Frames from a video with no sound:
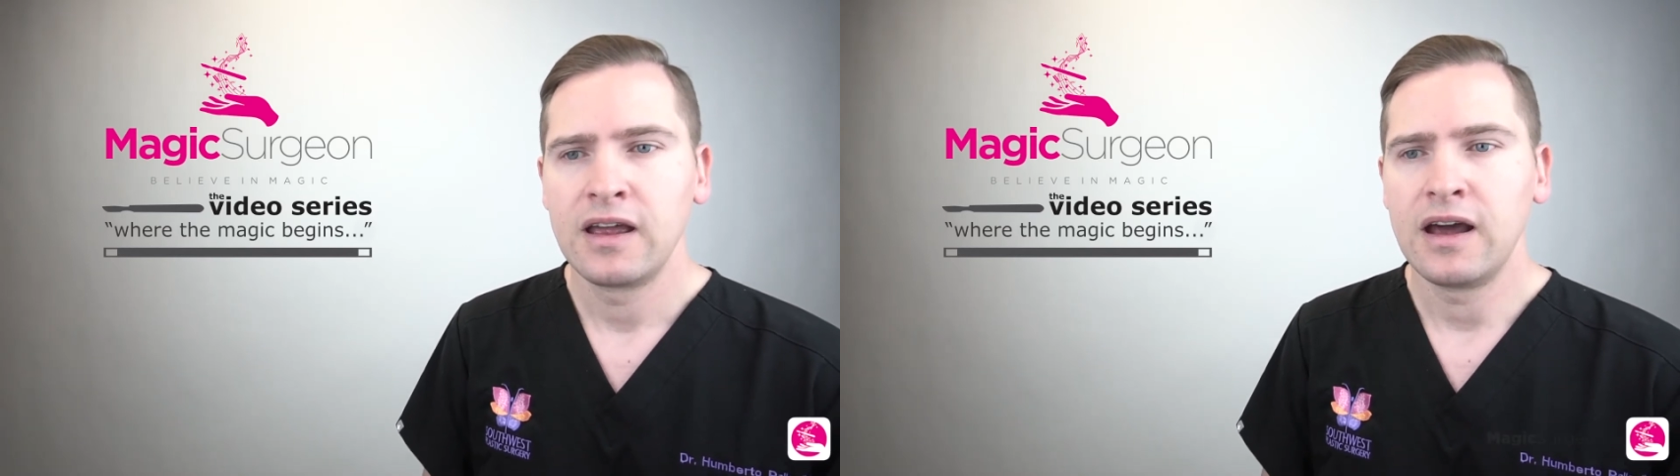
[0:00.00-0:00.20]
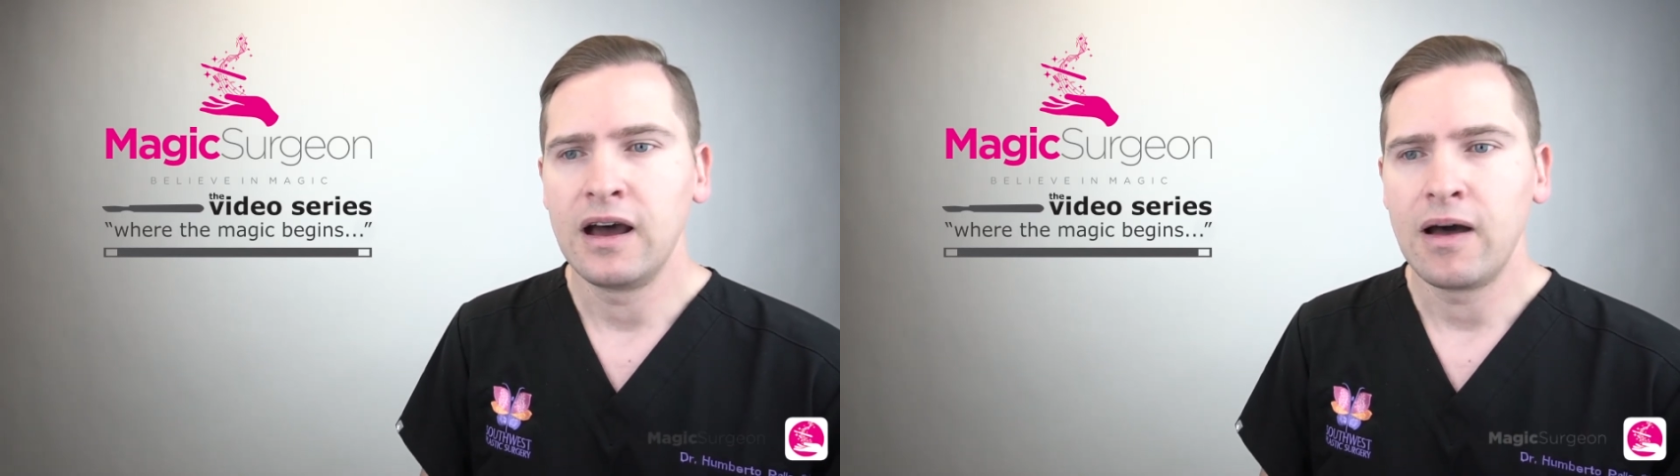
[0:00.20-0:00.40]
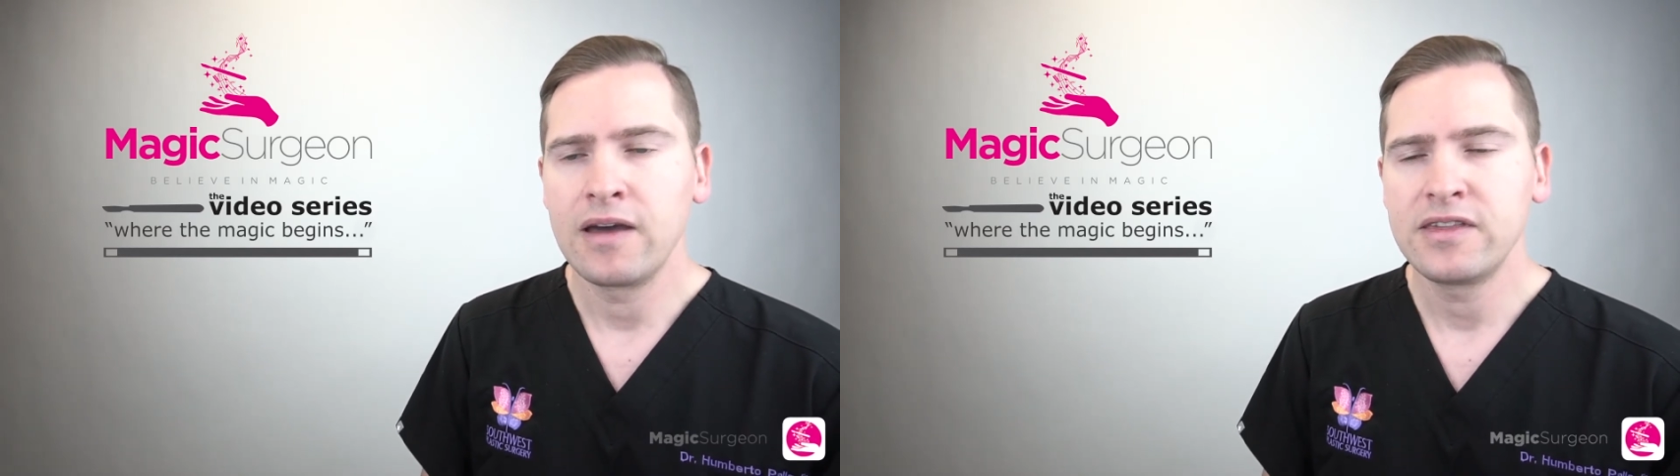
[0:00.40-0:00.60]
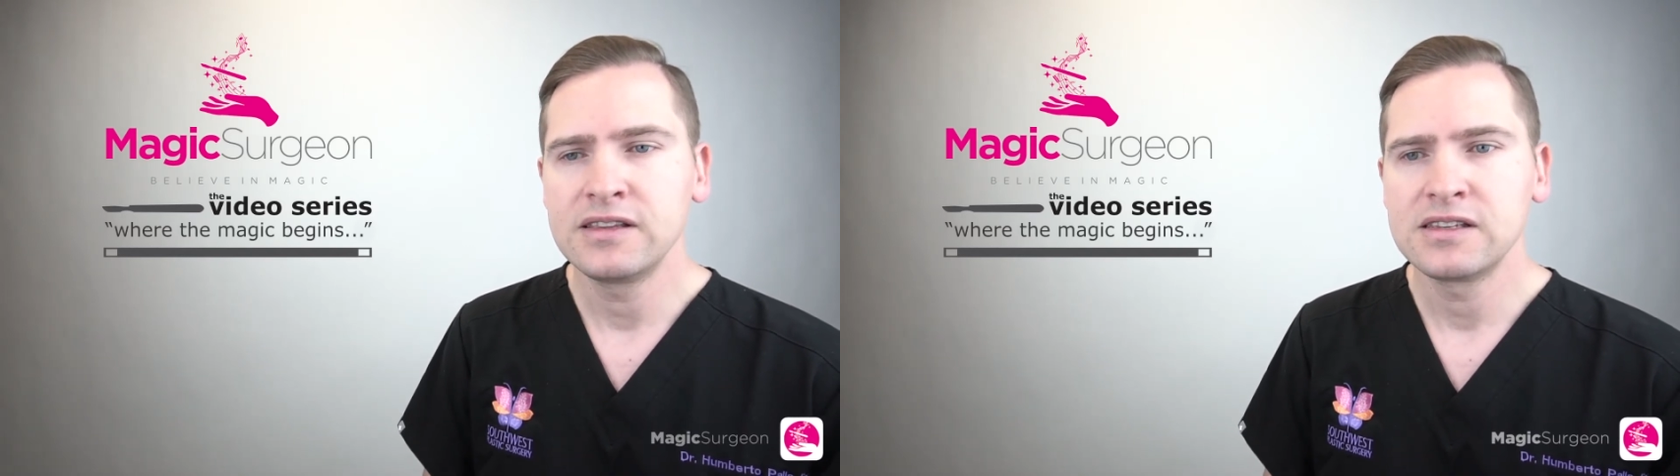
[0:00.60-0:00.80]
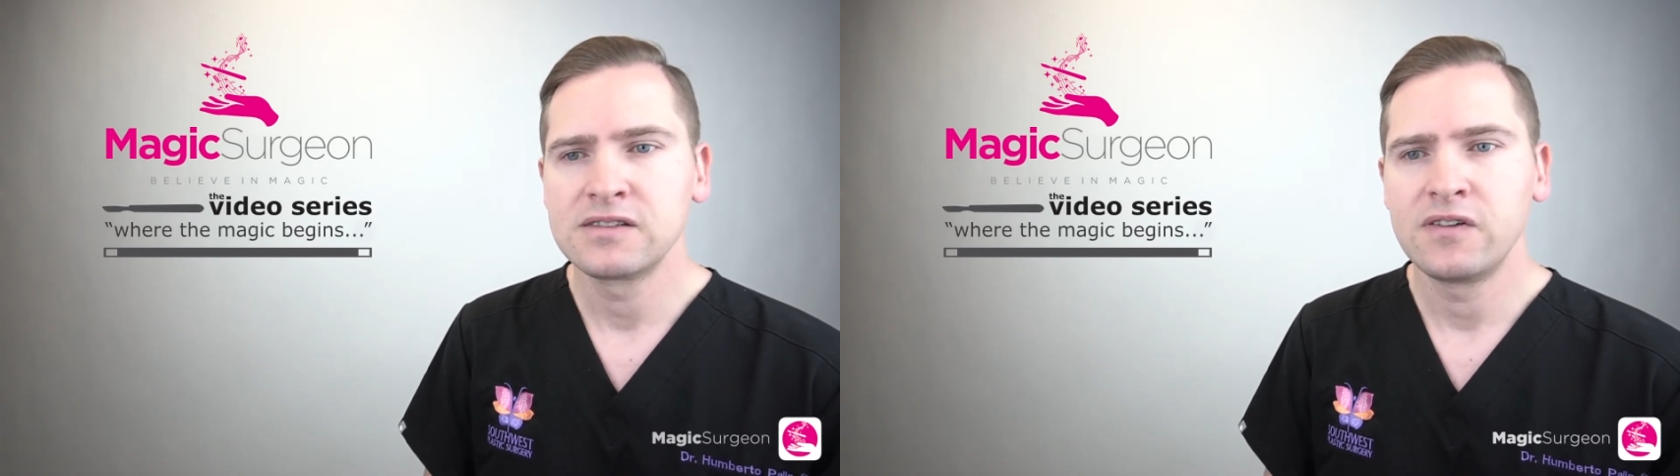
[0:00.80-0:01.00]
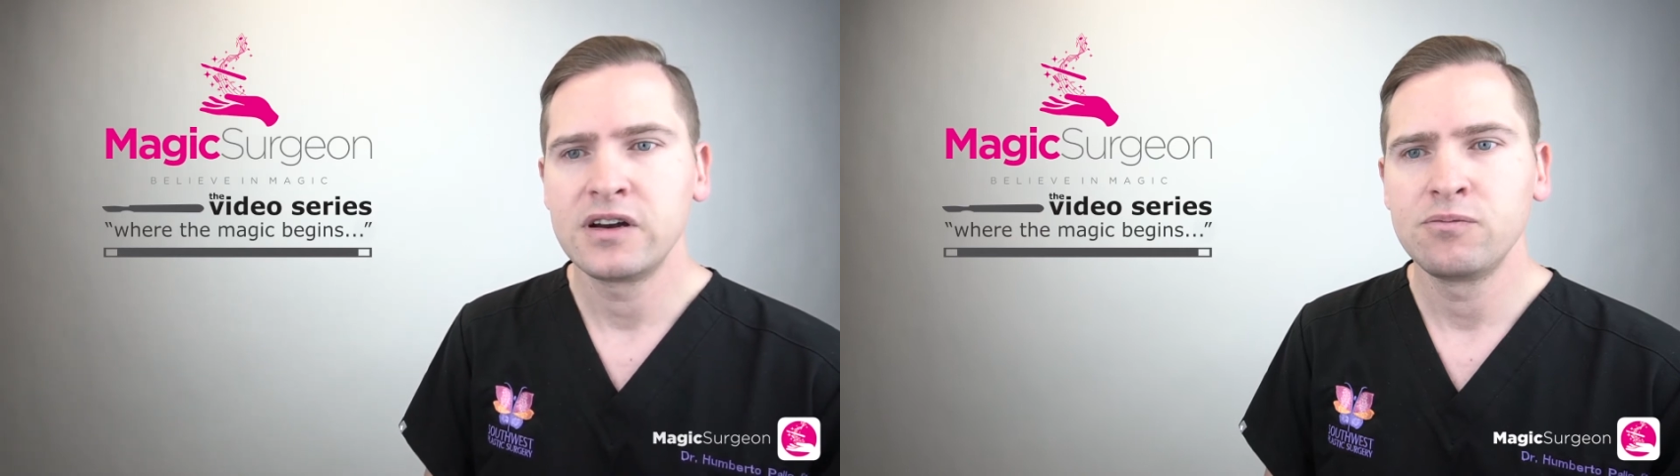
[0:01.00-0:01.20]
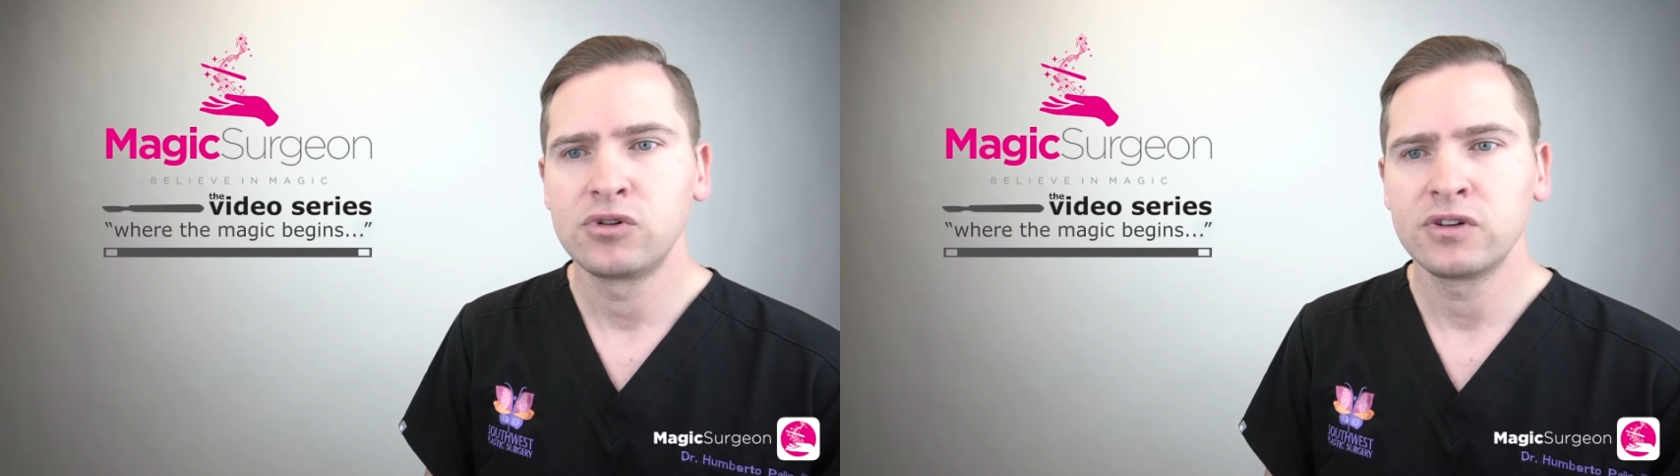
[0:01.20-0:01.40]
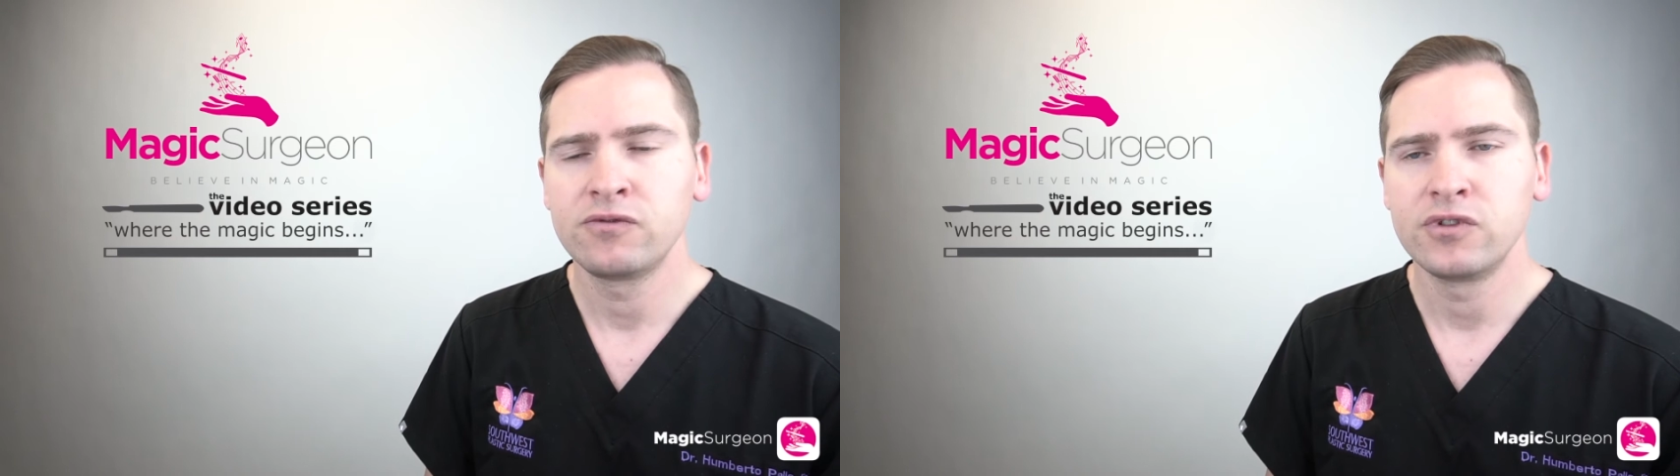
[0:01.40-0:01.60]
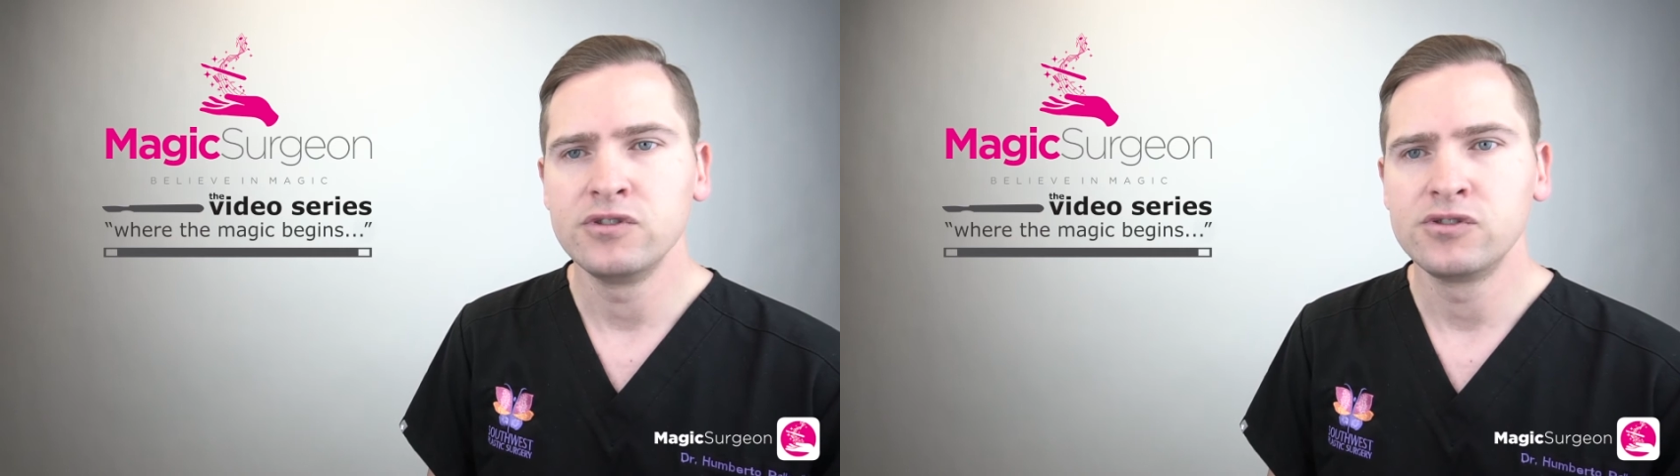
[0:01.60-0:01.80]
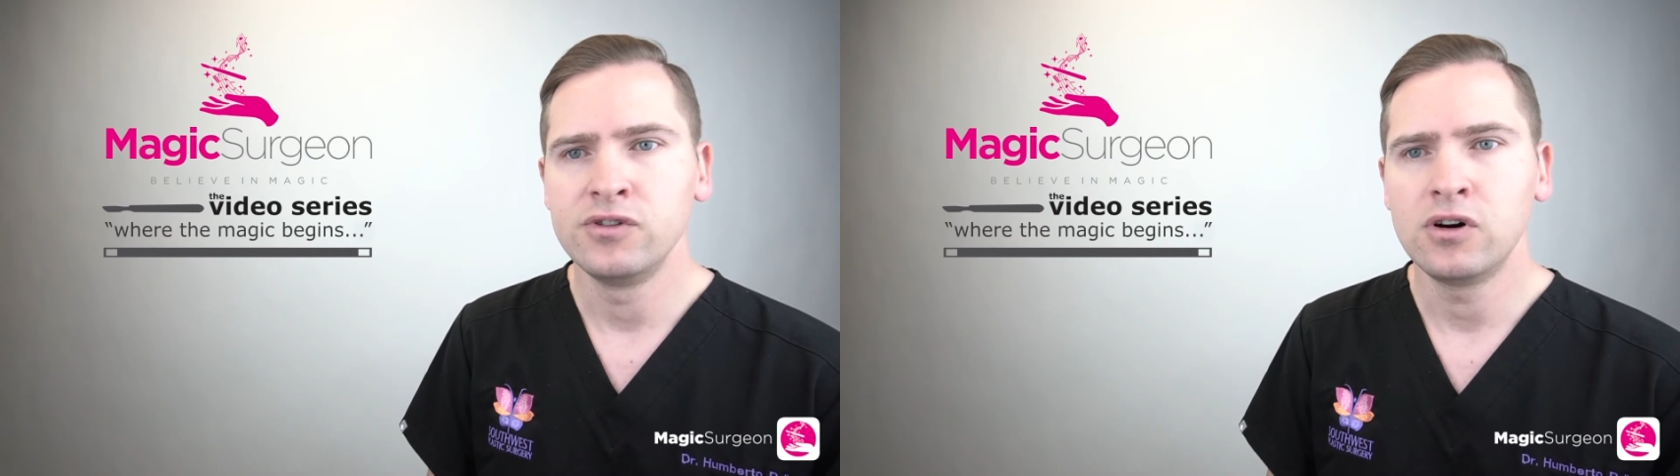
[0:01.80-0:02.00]
I think this is very important for
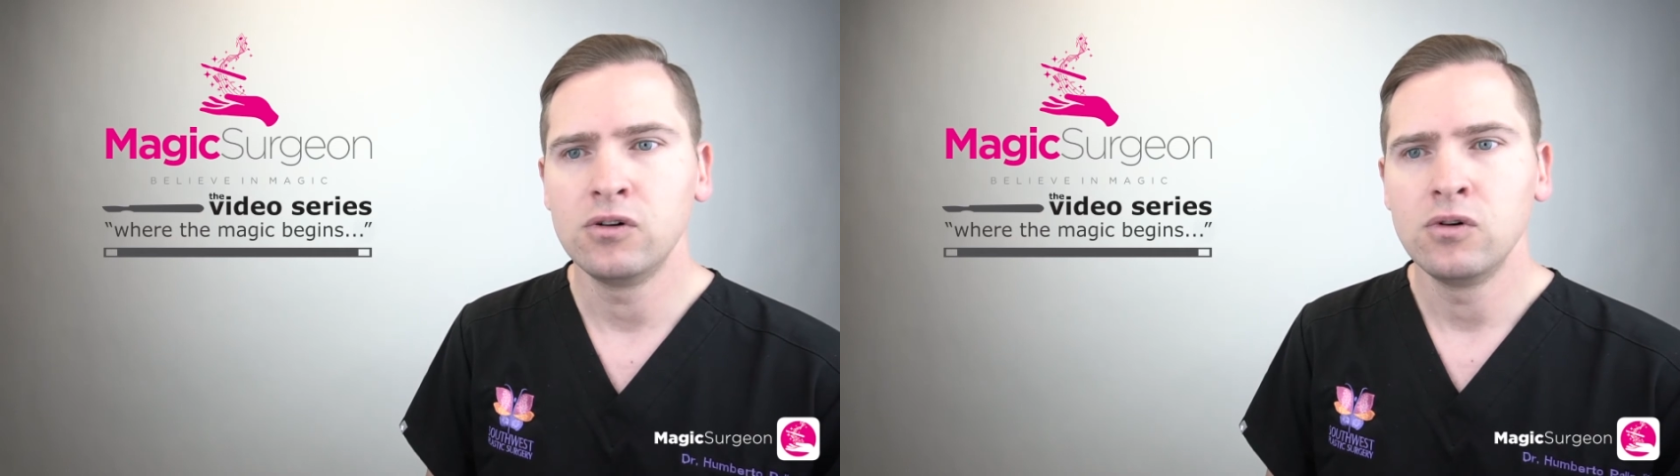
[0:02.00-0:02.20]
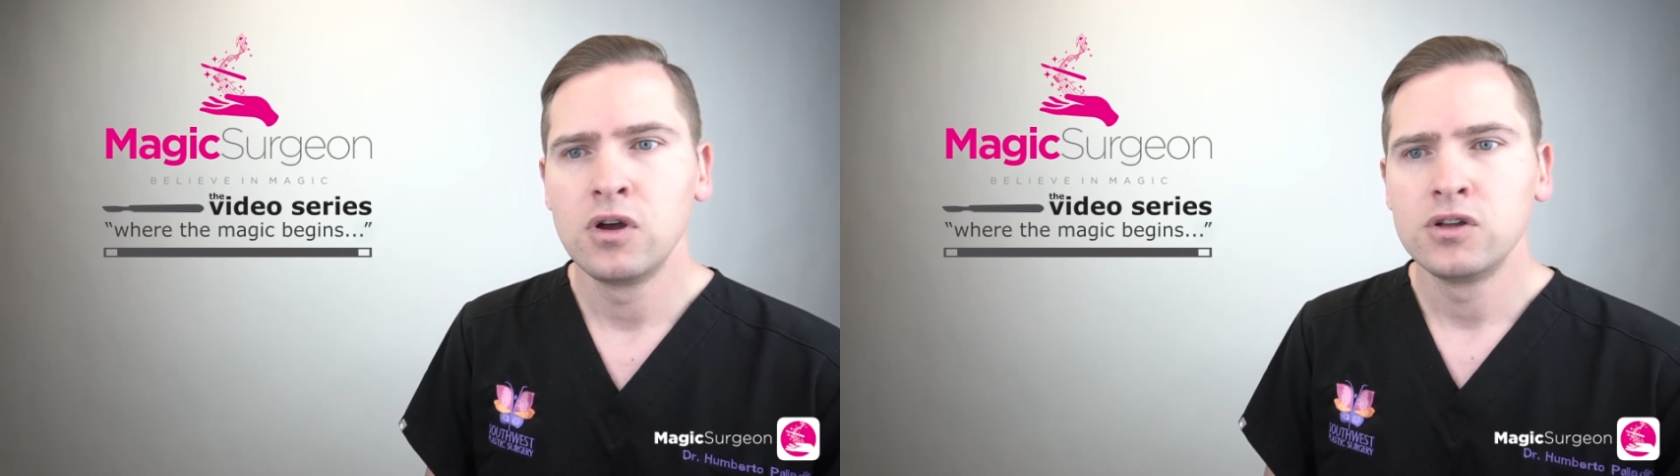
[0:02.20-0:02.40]
you to know,